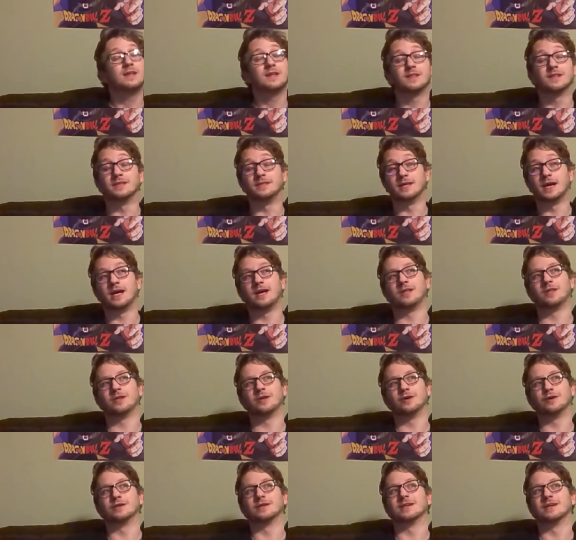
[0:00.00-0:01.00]
The
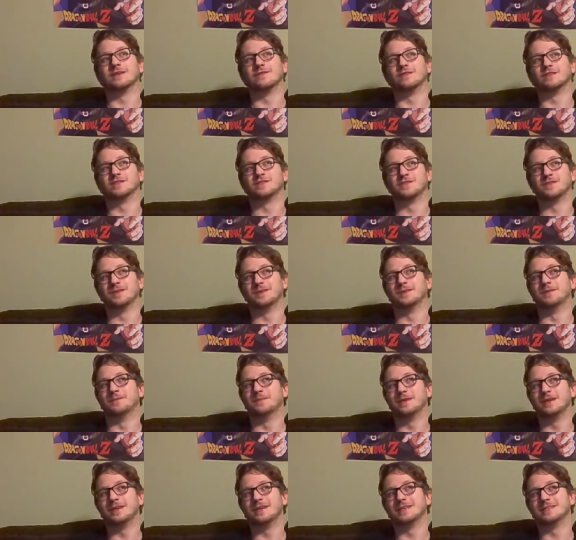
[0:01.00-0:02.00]
dialogue of this
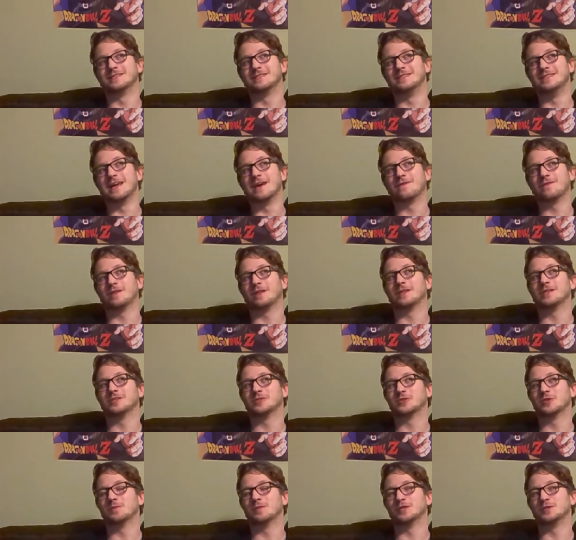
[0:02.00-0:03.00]
film is definitely
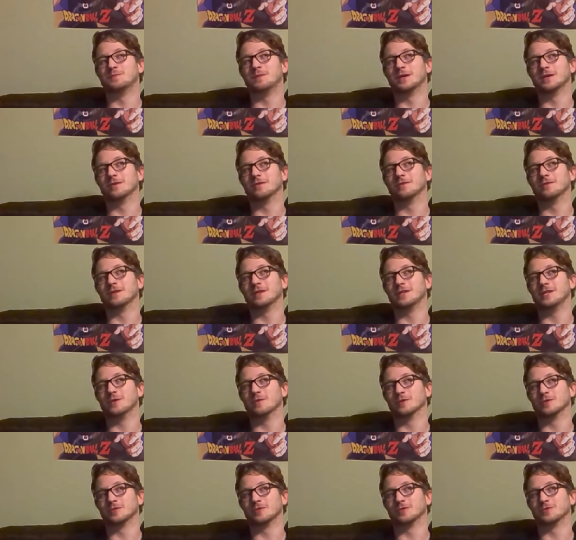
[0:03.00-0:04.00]
so much better than the
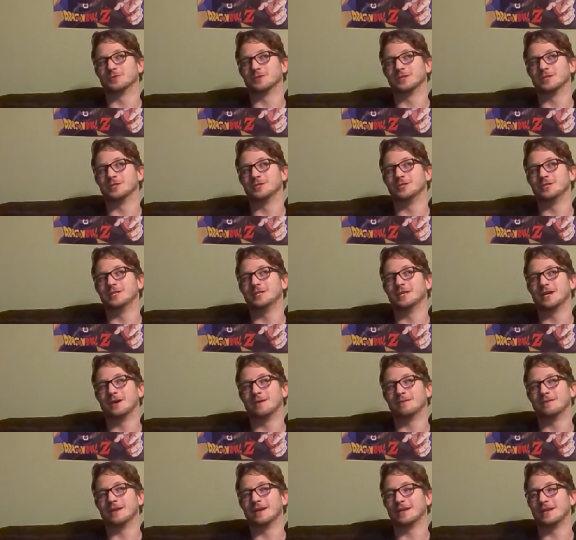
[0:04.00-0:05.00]
original trilogy.
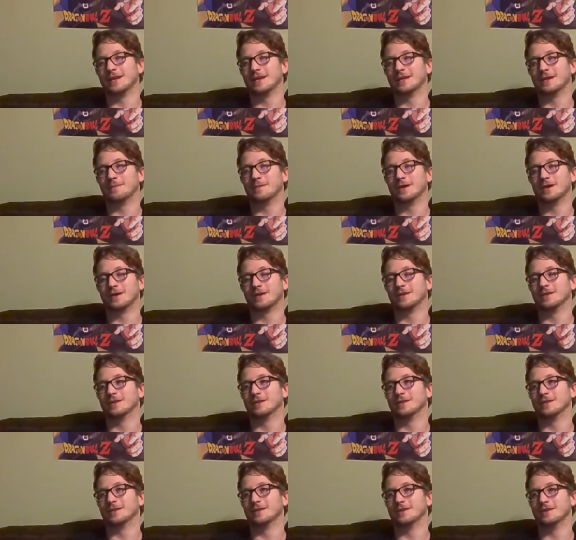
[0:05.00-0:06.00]
Again, I'm not
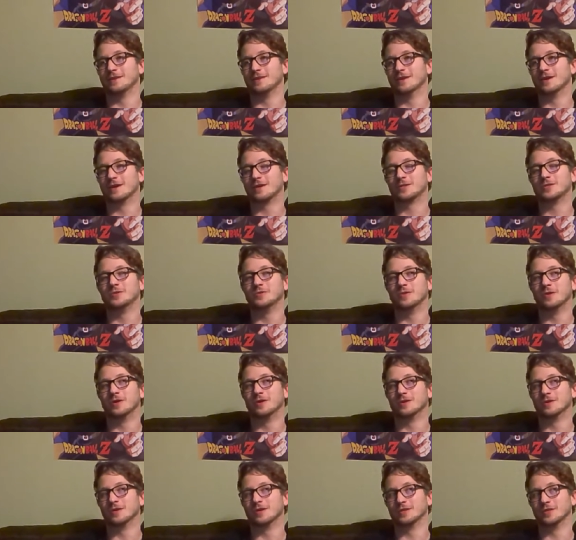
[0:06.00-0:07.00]
gonna knock too
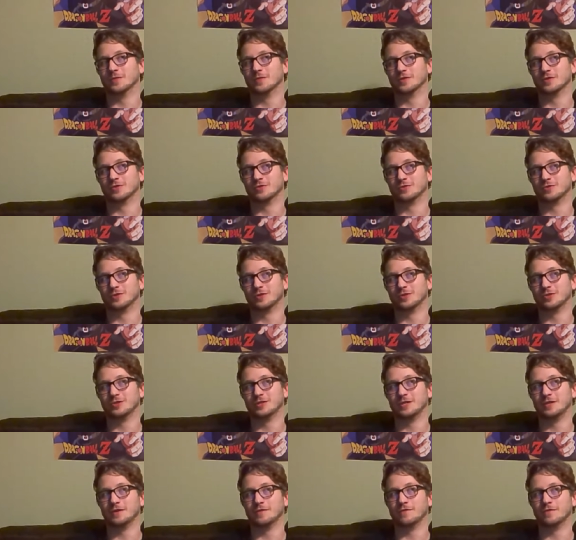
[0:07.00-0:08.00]
hard on the original
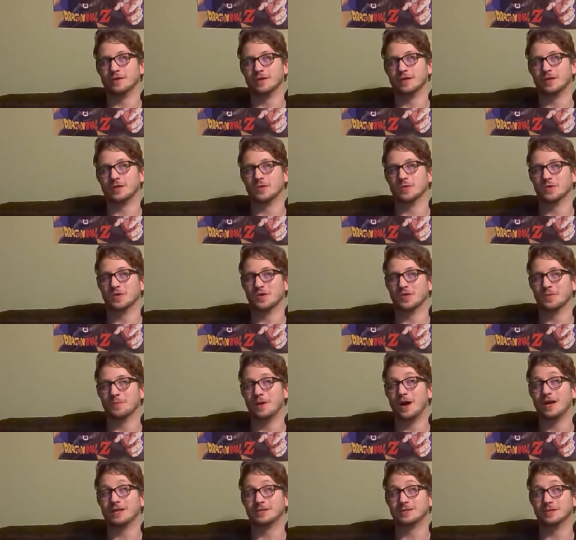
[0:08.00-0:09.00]
trilogy if we ignore all the
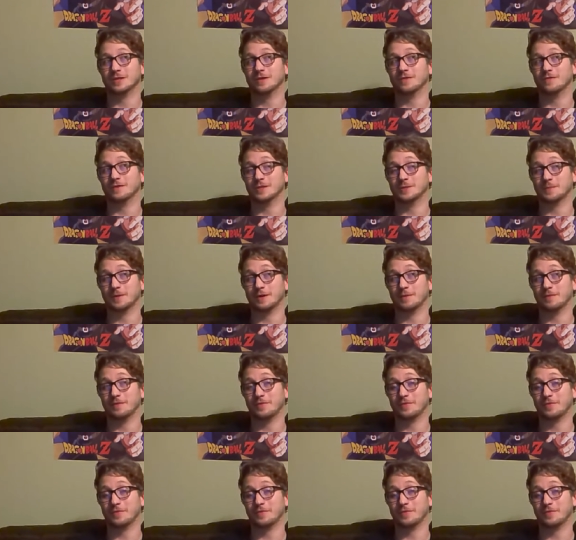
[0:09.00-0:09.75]
bad stuff in Spider-Man